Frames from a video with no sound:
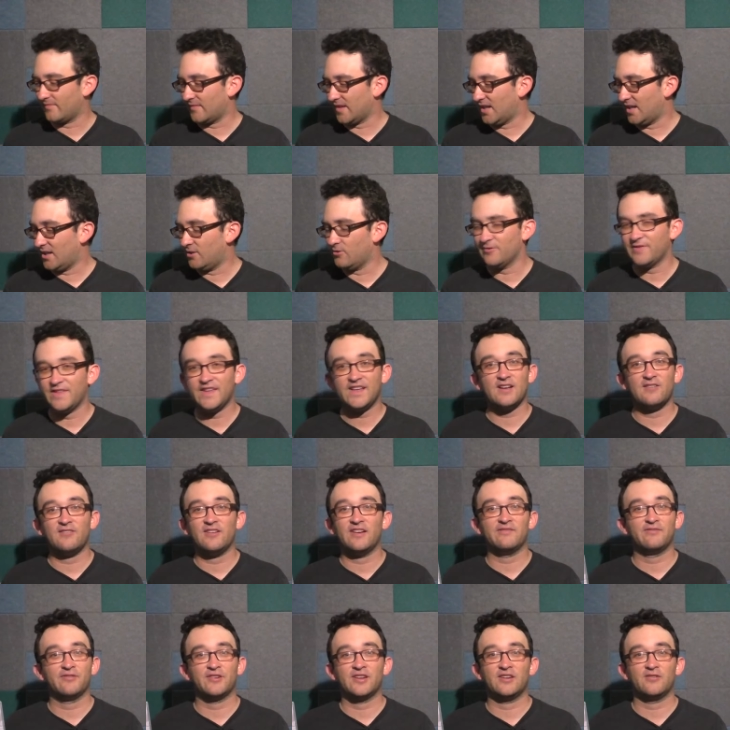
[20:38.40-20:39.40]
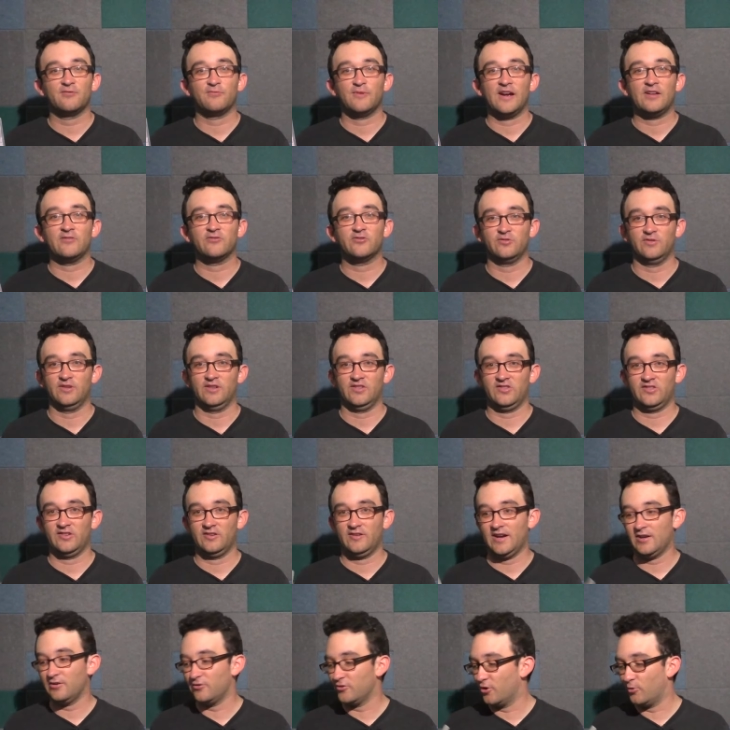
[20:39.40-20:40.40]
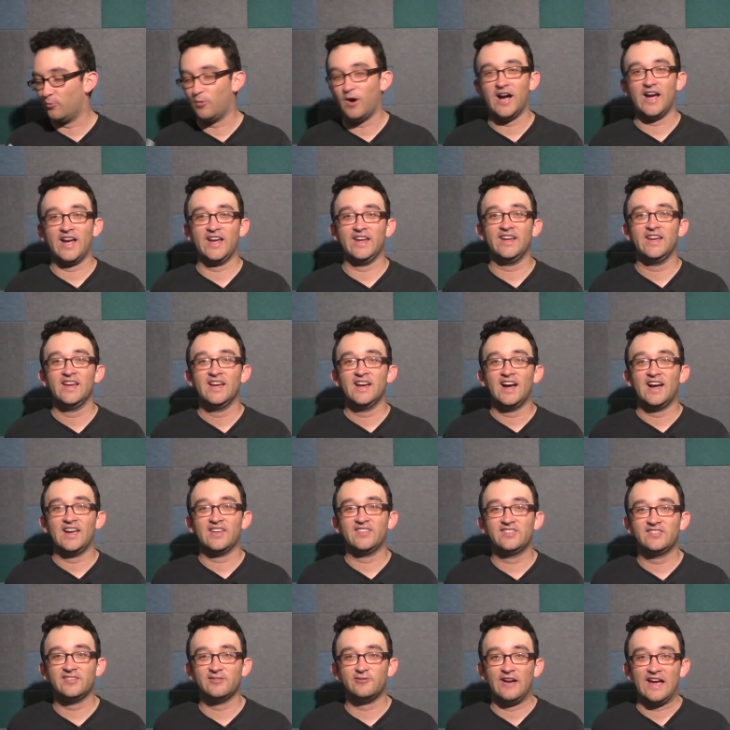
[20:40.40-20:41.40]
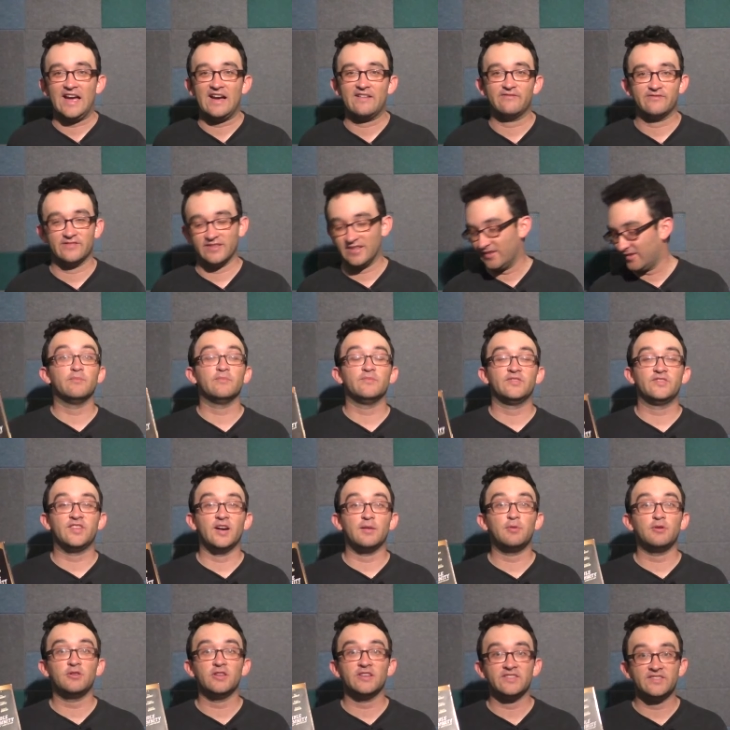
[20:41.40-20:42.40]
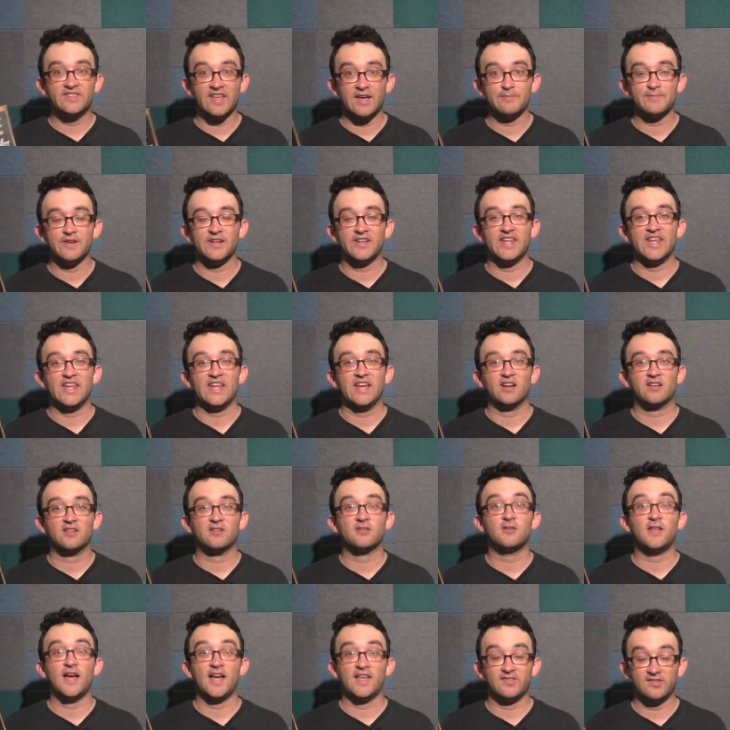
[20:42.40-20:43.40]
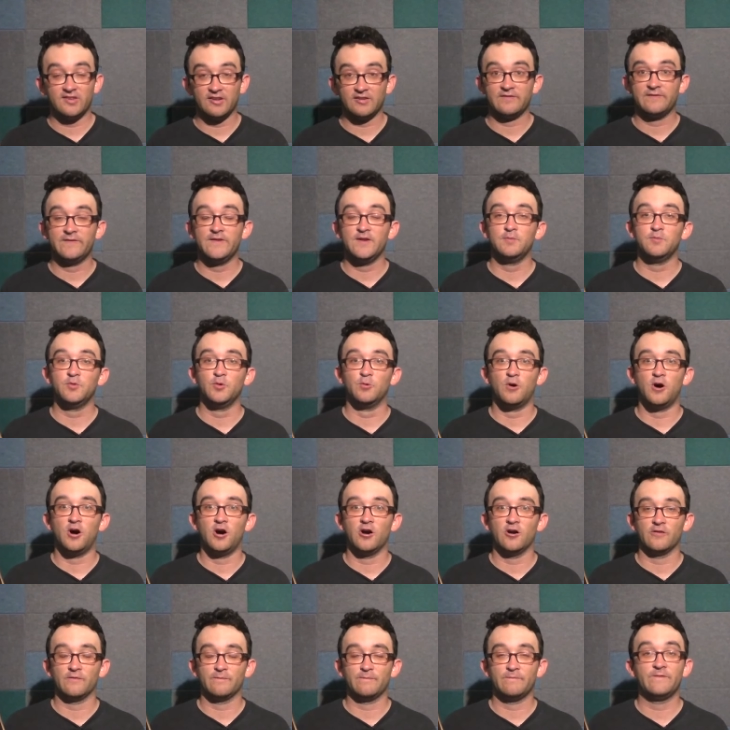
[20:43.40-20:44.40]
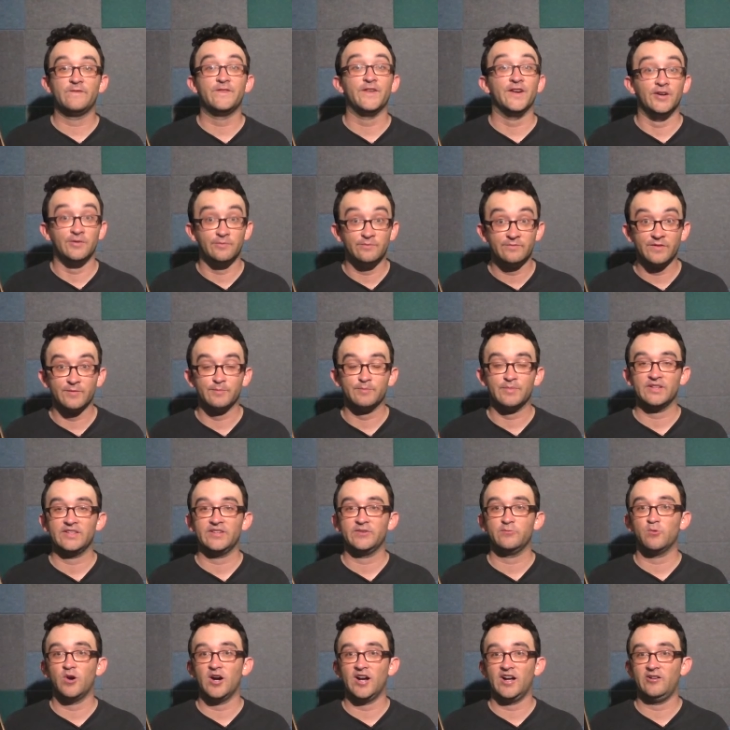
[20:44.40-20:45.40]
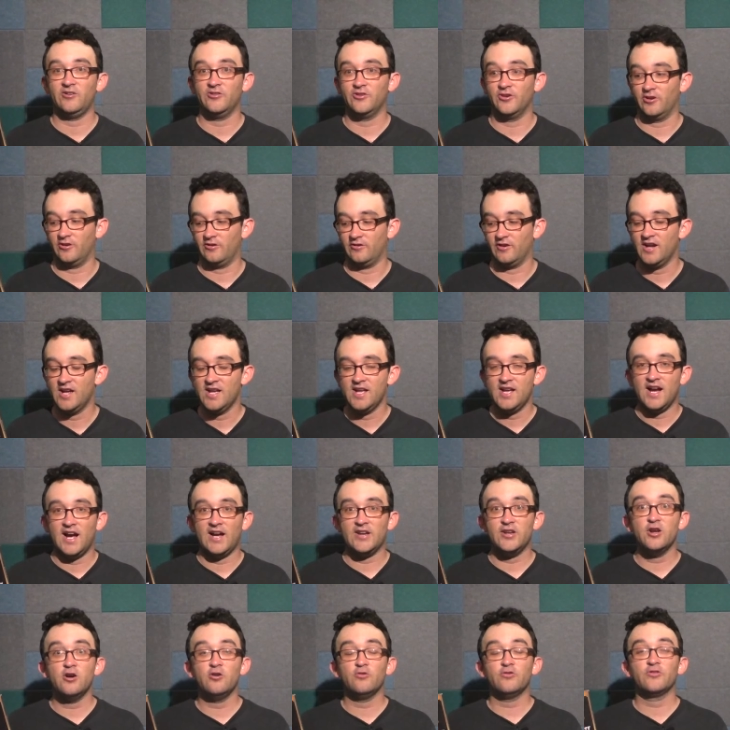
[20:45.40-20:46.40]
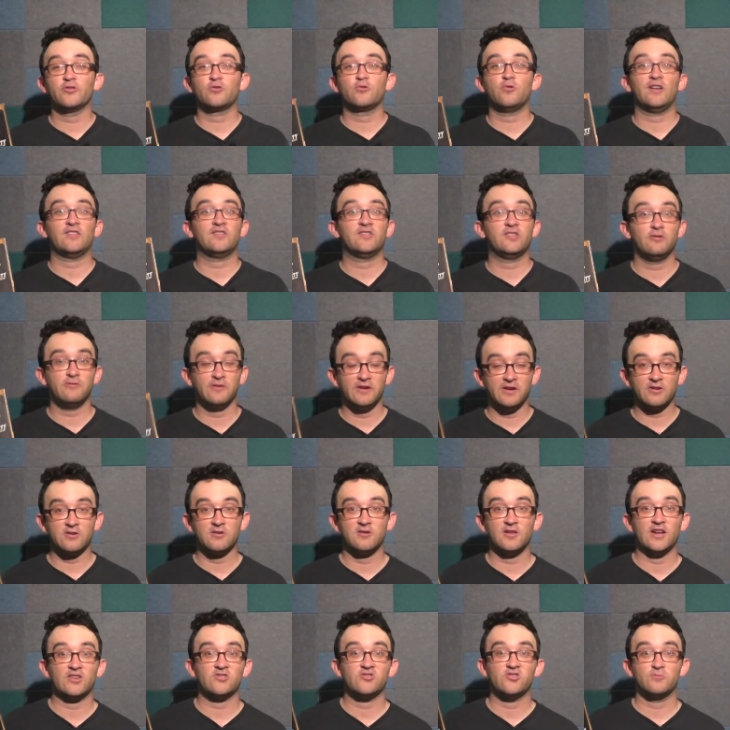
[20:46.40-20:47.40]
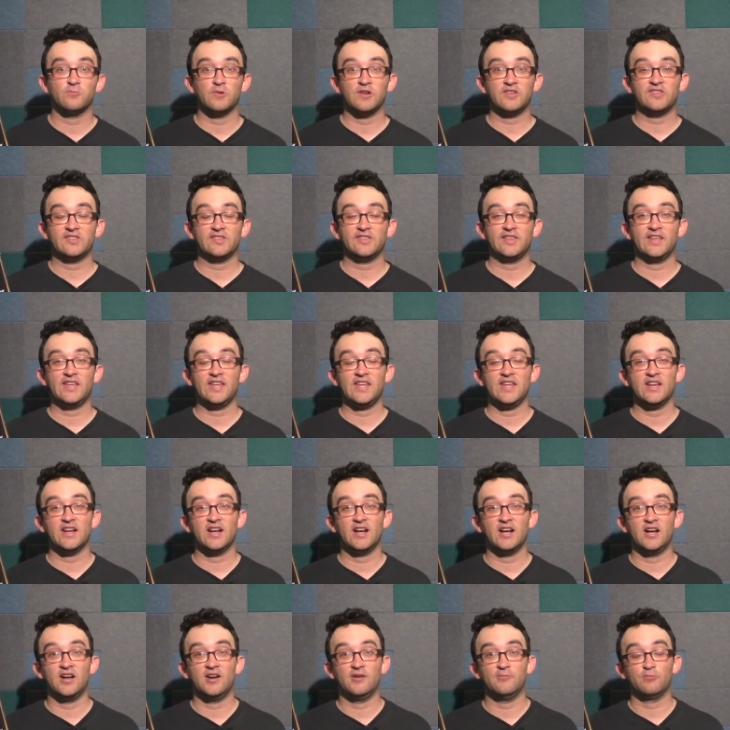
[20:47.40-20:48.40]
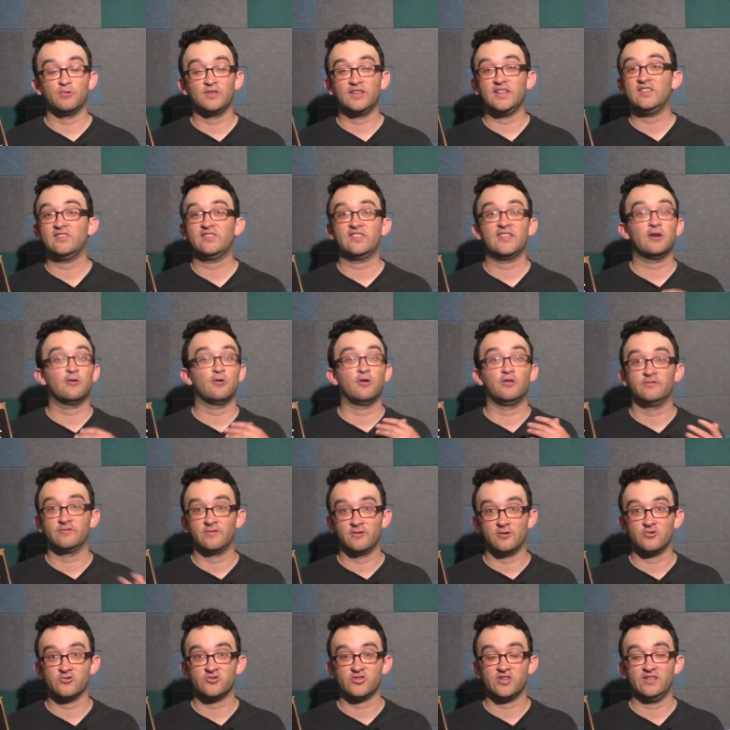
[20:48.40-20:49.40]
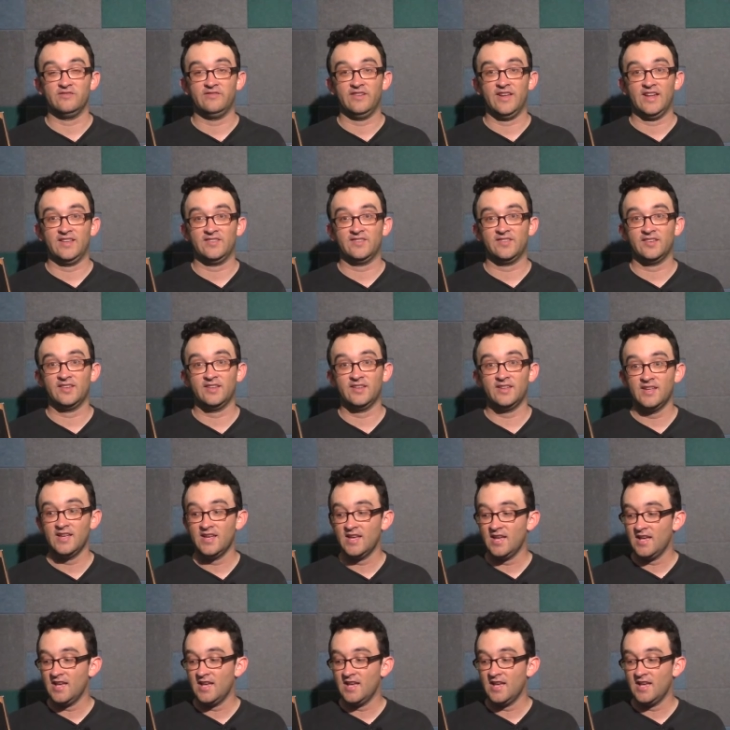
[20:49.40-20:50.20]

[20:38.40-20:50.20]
I don't think I'll ever get around to it, so I don't know why I still have this. Double Indemnity, a classic film noir film from Billy Wilder. I know the Criterion Collection recently uh, released their own version of it, uh,